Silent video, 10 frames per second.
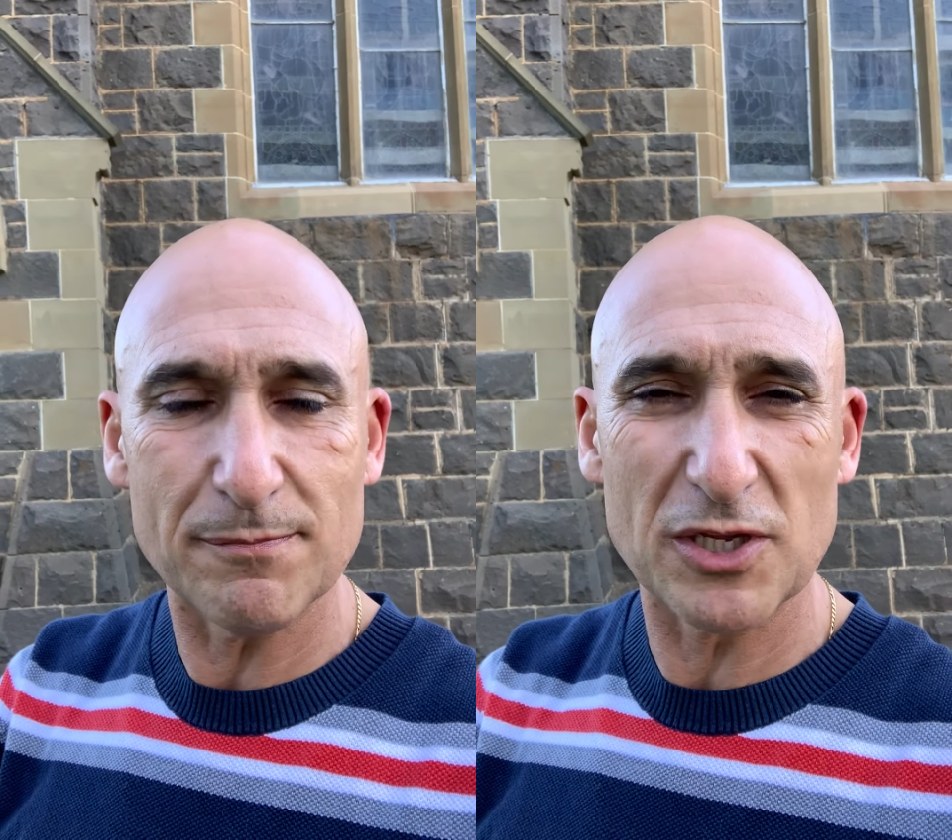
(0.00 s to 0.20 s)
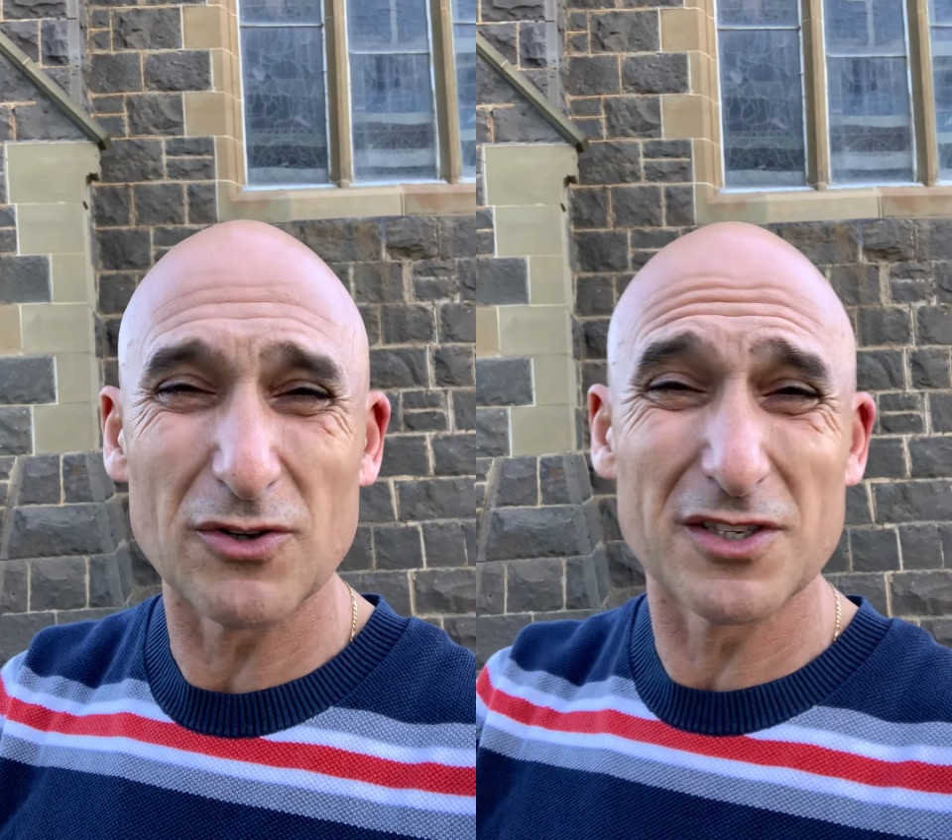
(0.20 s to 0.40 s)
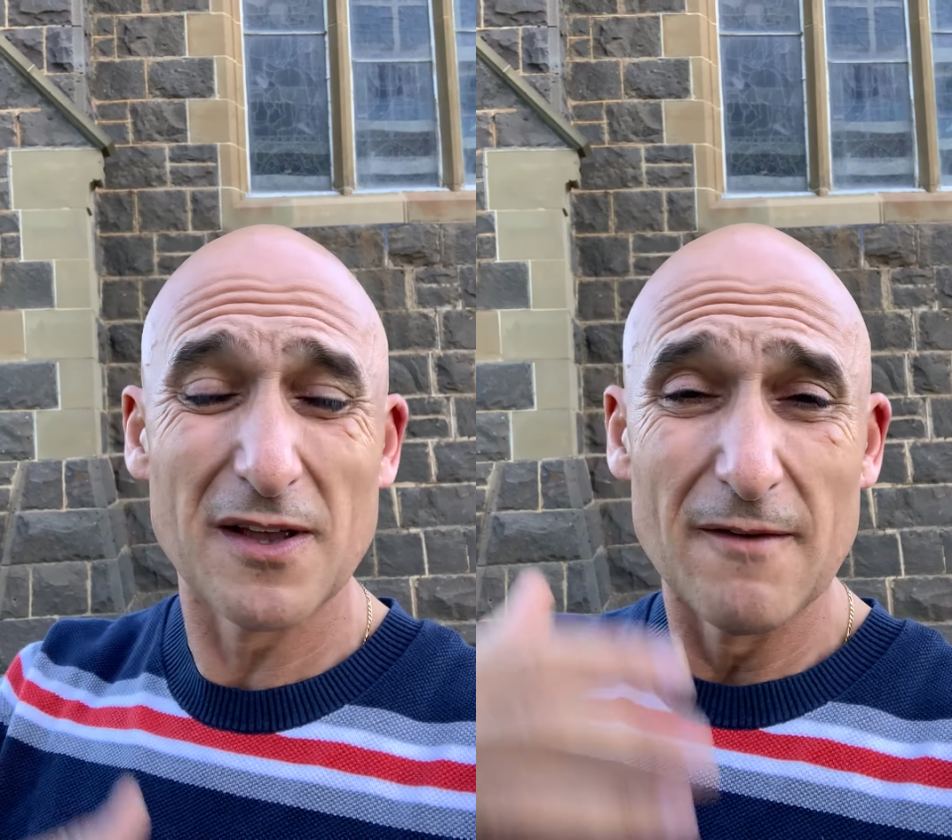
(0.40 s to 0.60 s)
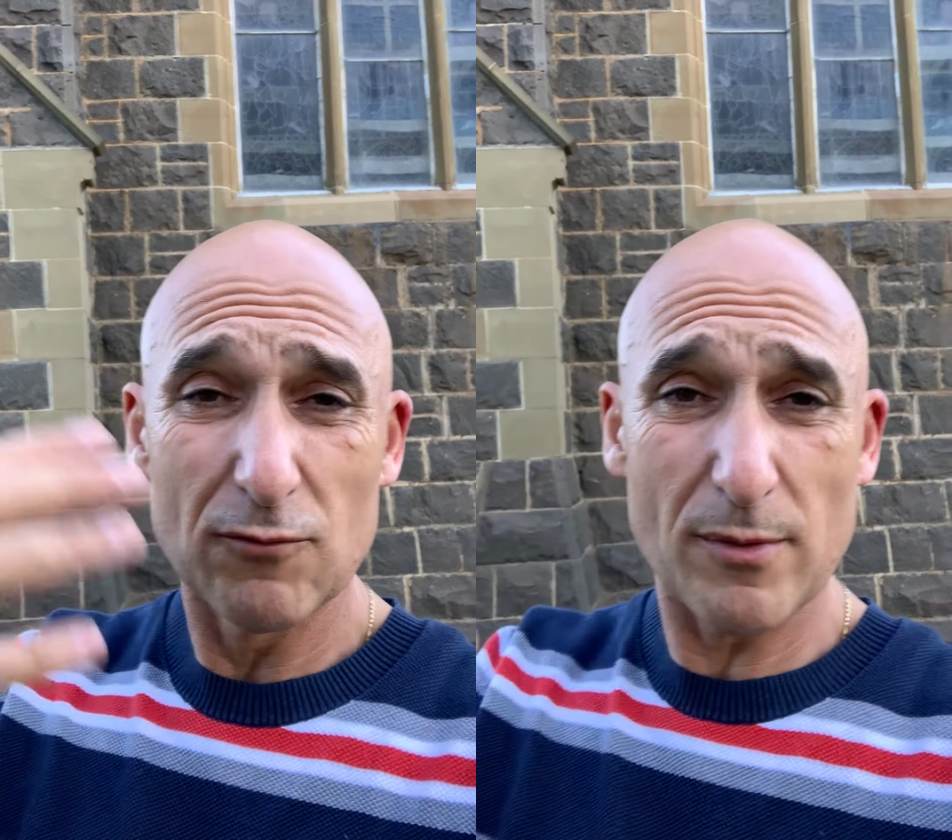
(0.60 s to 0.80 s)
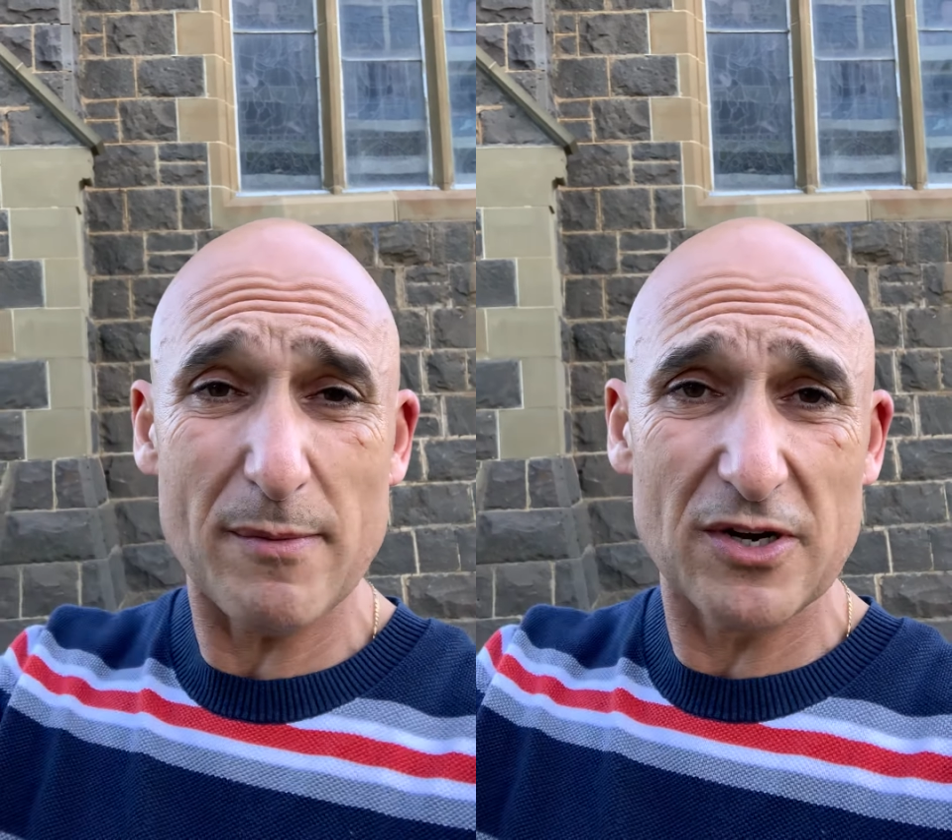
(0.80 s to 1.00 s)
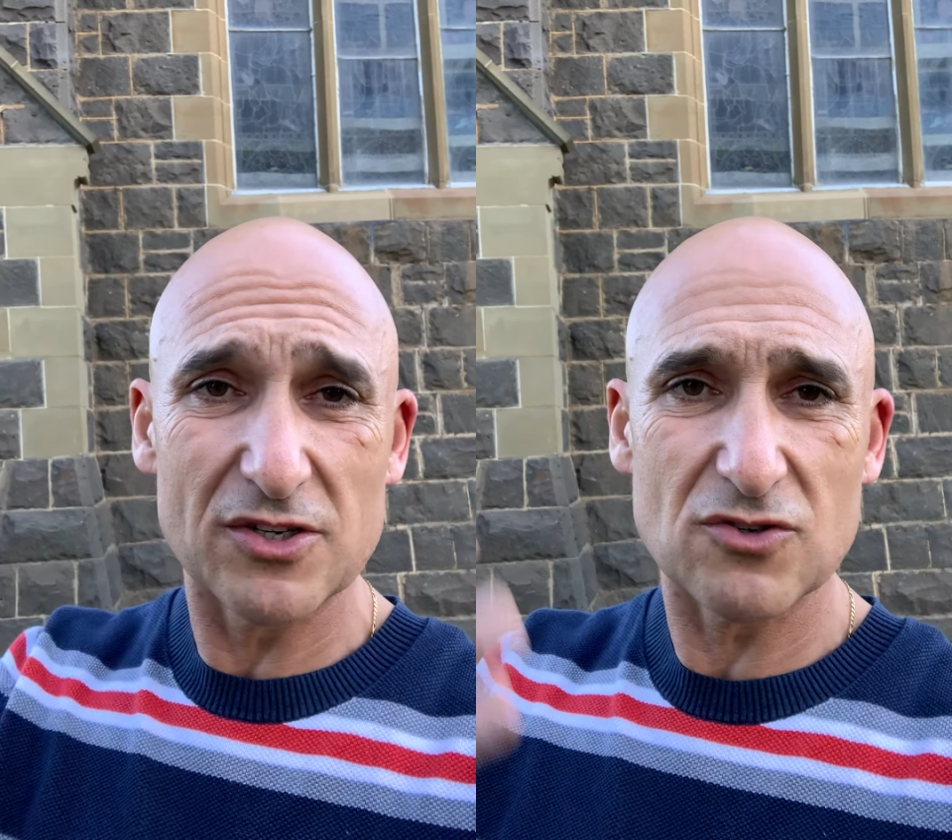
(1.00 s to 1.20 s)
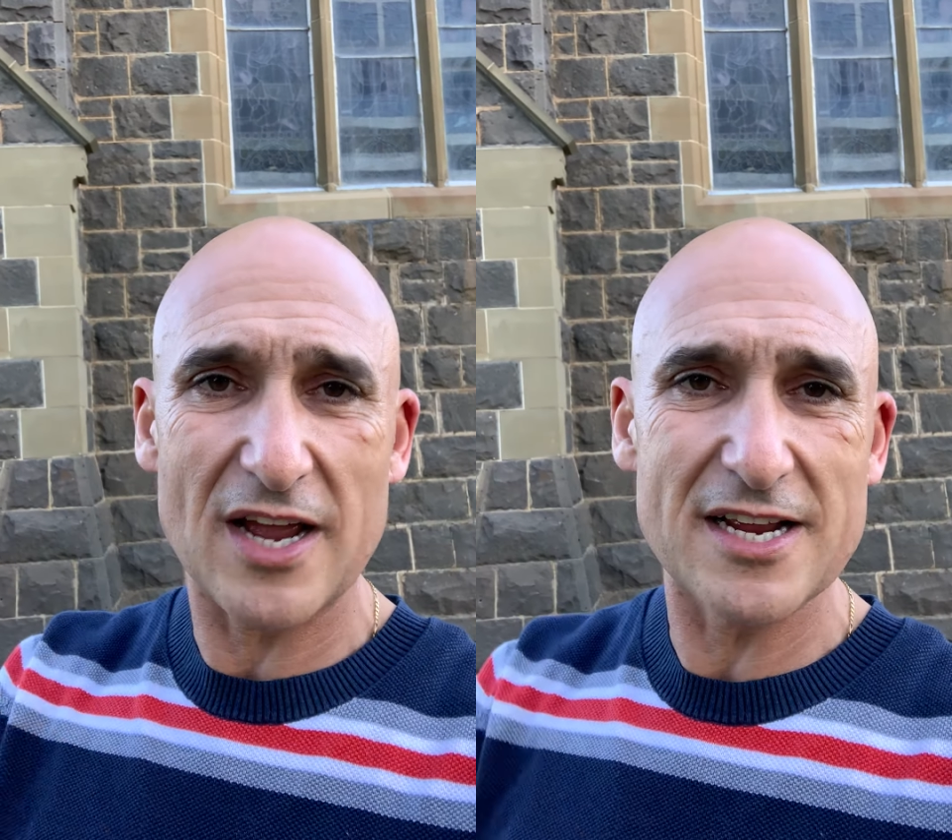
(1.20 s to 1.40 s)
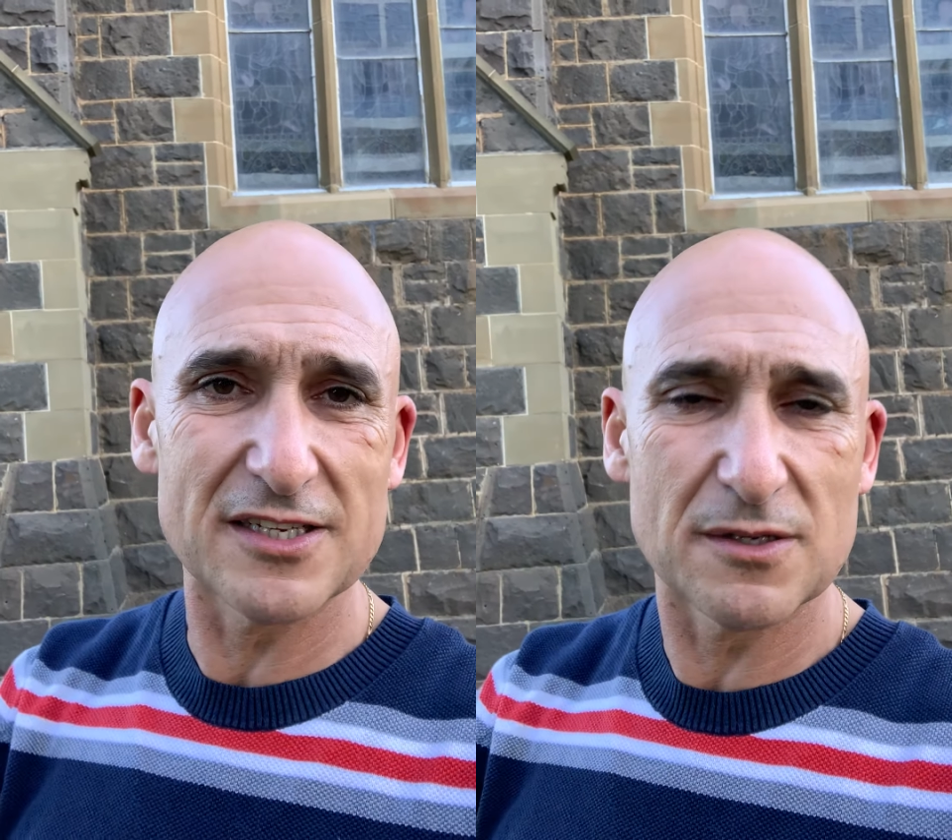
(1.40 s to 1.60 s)
because remember,
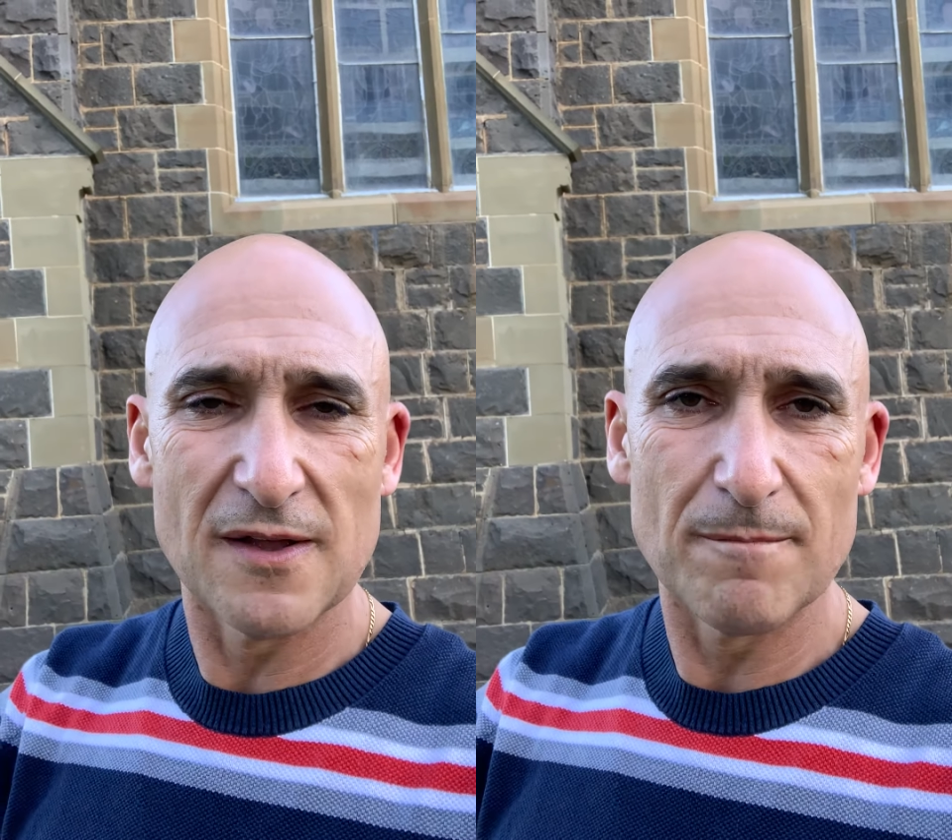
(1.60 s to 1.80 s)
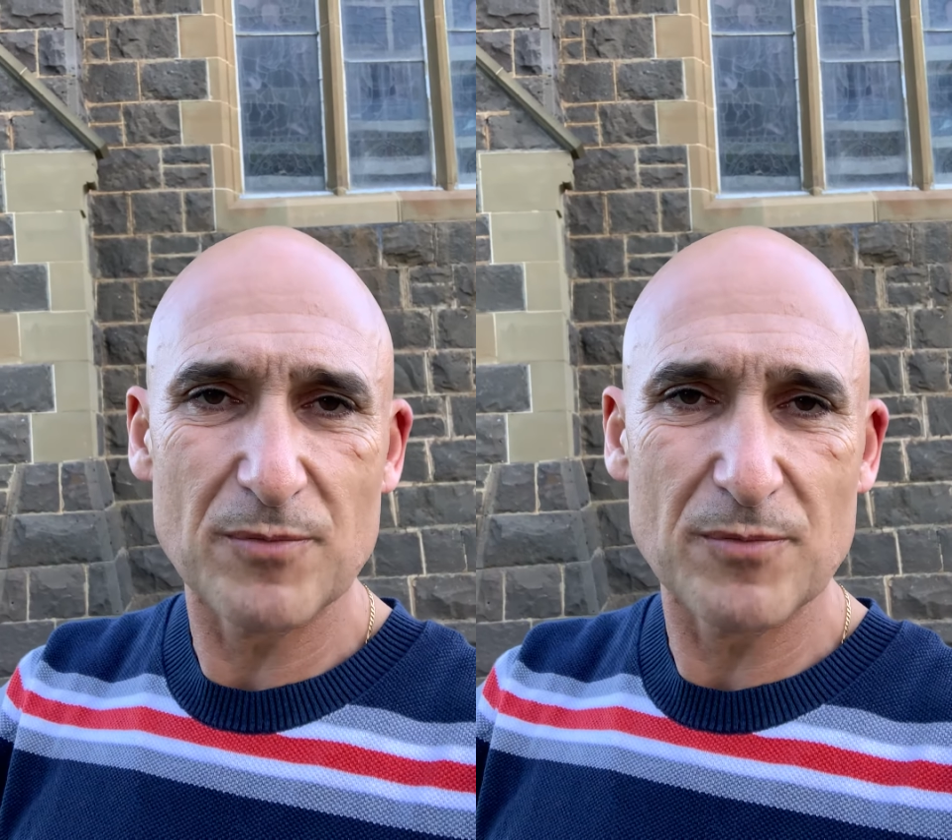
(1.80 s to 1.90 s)
Australia is